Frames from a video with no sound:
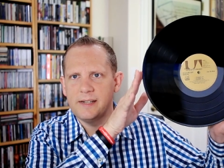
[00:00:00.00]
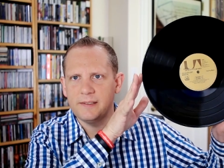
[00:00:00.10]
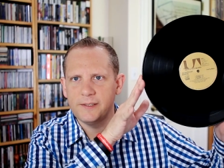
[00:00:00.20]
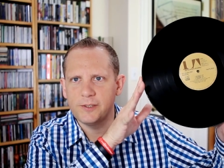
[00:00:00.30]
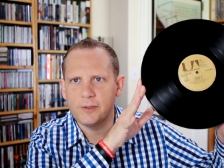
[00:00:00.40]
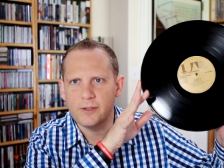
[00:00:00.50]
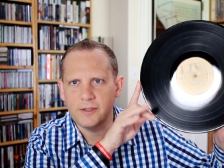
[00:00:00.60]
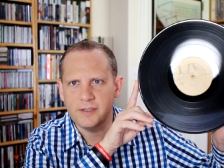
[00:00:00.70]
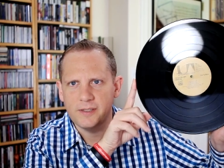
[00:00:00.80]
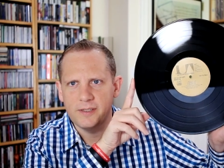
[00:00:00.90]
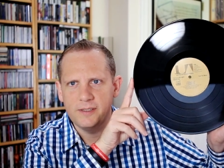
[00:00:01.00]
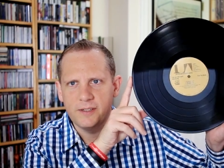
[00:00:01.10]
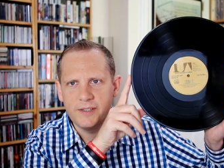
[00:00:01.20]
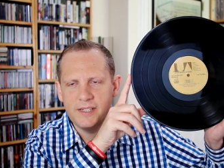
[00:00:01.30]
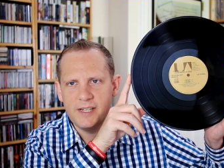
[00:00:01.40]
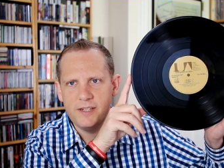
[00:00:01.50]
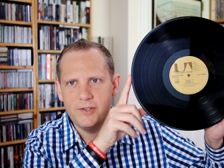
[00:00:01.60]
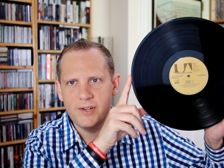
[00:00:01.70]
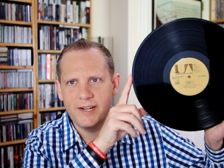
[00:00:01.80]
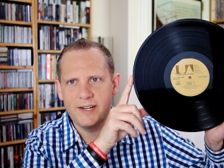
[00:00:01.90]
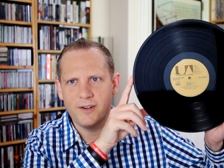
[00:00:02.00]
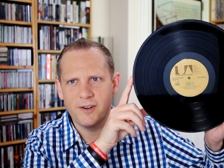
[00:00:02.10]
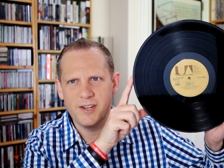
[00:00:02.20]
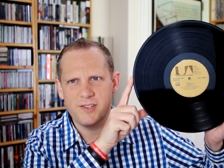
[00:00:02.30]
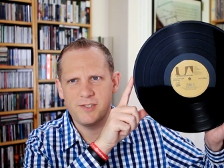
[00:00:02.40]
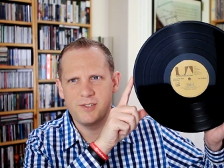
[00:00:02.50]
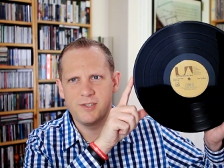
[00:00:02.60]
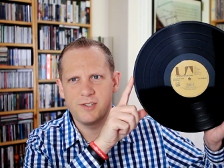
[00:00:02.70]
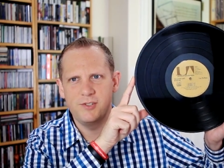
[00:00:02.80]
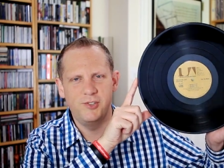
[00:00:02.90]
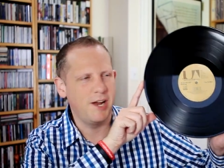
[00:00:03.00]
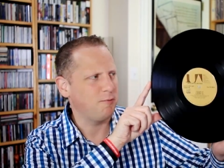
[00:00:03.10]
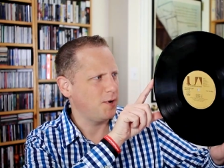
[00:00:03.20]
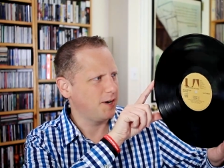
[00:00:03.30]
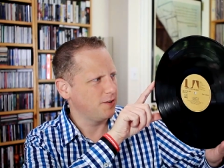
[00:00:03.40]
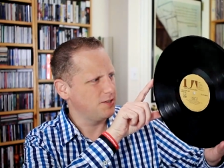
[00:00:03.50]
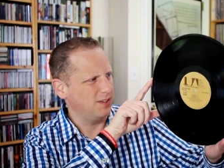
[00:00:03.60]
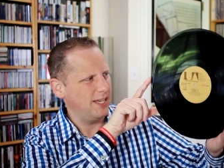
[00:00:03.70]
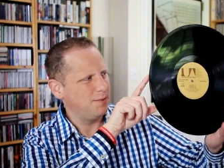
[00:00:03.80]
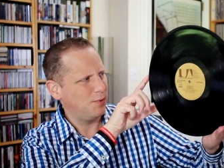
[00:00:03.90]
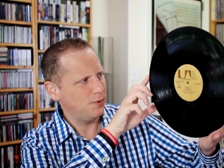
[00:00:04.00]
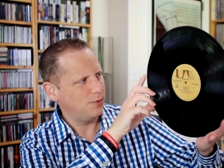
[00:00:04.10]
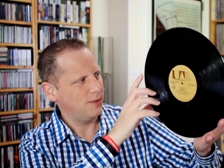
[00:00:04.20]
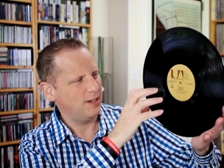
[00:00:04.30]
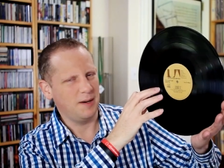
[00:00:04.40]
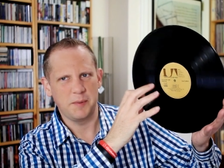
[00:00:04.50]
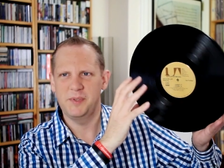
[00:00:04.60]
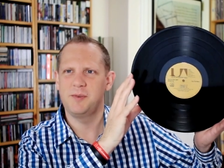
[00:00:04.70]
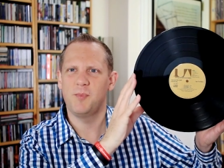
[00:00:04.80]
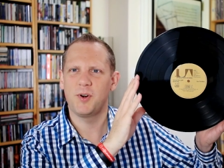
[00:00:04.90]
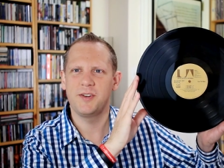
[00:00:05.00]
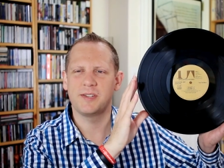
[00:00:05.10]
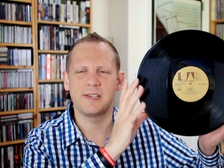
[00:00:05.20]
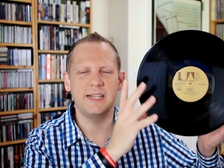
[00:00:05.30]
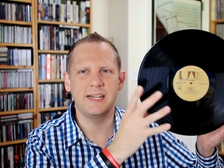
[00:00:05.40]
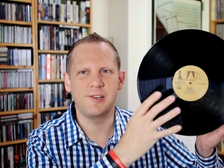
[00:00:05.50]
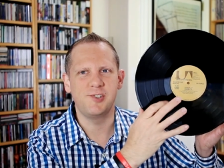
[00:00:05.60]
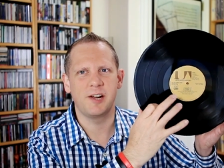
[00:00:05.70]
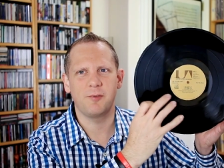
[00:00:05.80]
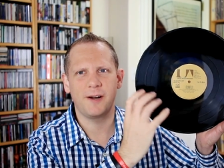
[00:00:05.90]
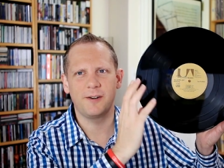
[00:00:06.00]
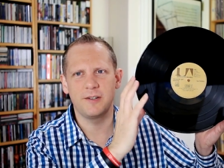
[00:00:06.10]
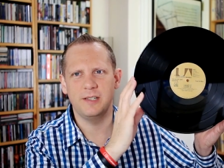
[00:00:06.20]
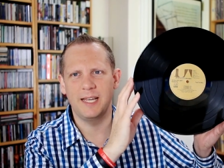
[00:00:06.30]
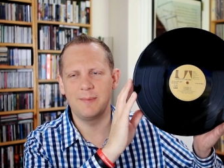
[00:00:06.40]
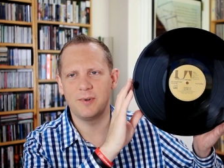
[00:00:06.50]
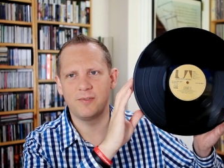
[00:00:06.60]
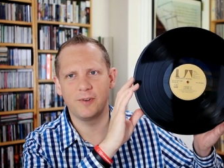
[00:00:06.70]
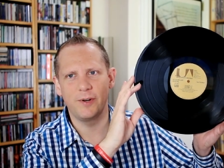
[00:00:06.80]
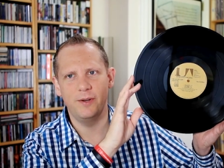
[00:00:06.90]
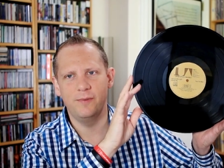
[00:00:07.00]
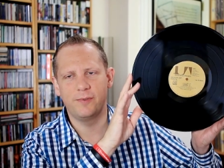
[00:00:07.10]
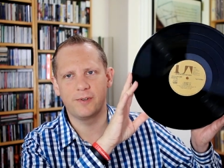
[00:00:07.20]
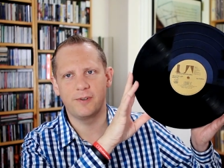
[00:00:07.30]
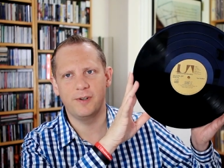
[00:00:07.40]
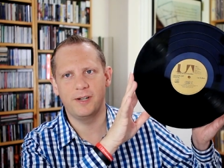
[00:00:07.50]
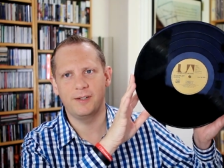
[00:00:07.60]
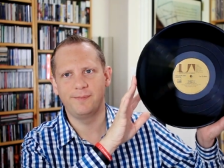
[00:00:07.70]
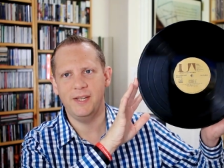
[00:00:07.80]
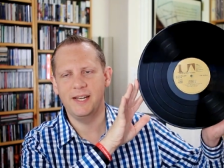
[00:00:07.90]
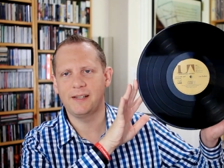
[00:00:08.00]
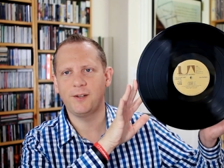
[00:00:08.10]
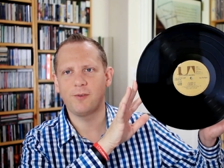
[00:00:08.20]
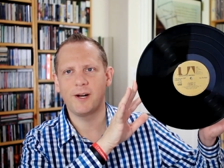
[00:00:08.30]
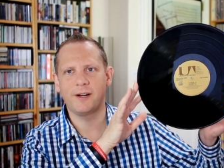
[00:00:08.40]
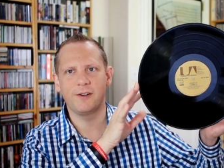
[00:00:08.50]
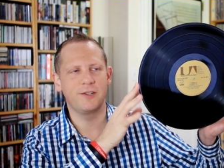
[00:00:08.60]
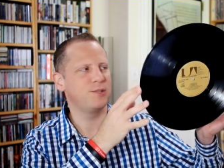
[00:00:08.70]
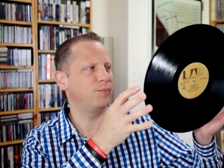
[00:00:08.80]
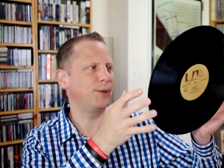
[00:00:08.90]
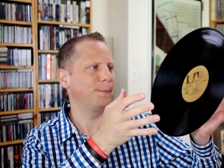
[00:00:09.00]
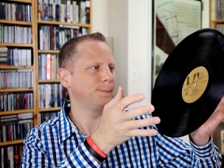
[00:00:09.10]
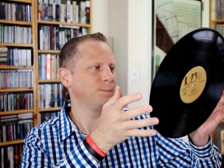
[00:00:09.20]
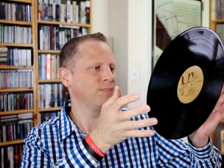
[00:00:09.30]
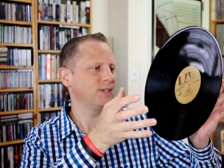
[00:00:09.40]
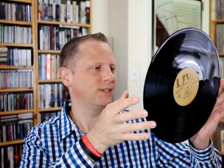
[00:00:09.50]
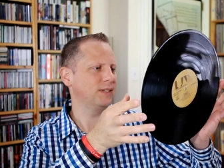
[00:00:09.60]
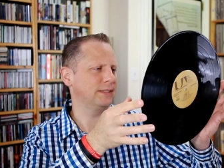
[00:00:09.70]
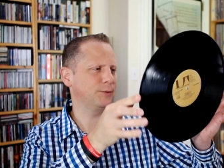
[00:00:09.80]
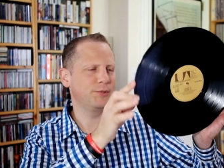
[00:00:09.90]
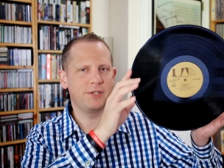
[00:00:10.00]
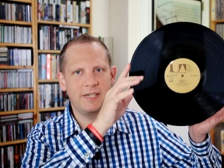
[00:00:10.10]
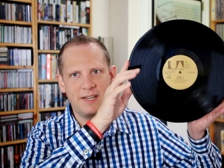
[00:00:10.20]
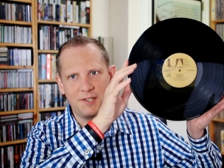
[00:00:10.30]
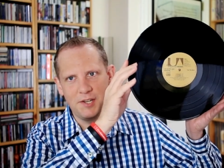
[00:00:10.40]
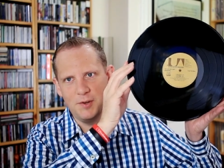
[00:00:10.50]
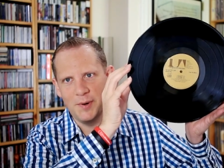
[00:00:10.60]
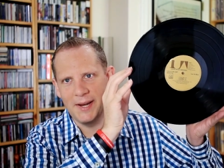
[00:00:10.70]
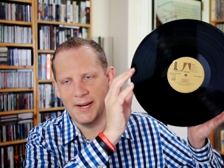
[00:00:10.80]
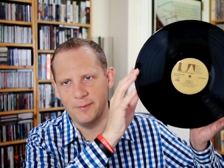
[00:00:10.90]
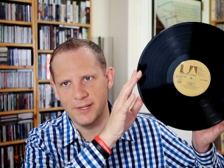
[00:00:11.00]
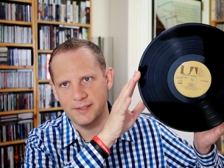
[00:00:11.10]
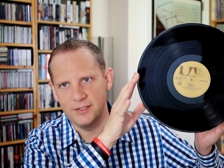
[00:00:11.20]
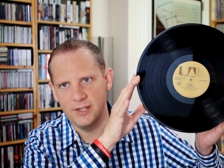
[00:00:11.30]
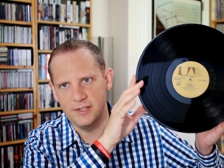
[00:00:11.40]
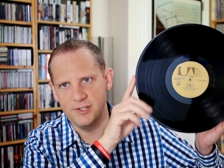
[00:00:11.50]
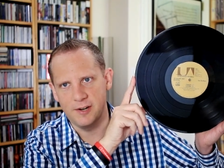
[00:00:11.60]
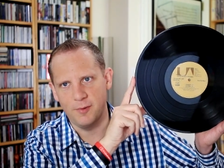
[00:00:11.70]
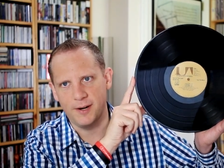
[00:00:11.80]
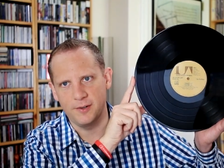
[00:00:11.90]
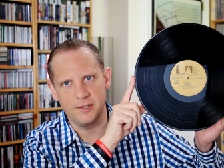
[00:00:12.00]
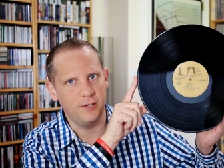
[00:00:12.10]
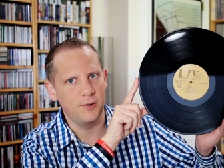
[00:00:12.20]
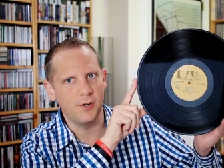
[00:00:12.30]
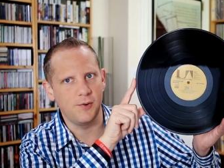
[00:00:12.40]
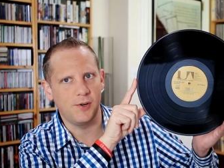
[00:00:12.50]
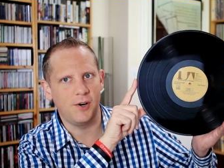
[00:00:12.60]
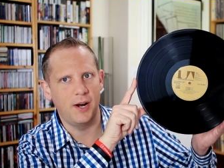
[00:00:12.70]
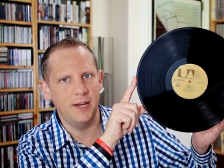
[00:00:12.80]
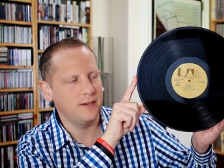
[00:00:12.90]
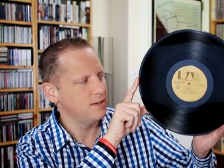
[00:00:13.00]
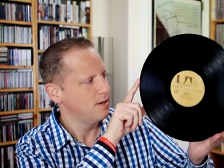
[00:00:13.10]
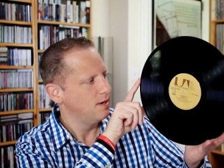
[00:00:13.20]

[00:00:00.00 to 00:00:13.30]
ELO are on the United Artists Jet Records label. I'm more used to seeing a Jet Records label for ELO records, but this one just has a UA with the Jet Records logo on it.